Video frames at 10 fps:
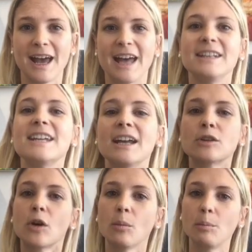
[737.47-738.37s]
and
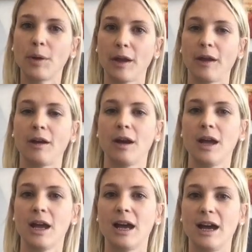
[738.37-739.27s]
then compare
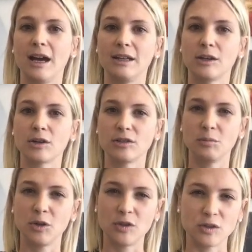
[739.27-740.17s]
the
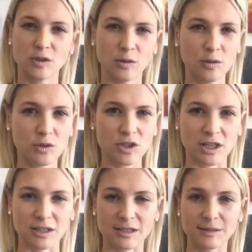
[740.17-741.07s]
contributed
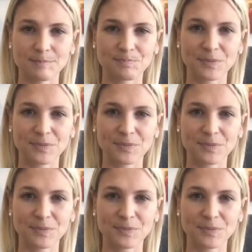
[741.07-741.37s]
solutions.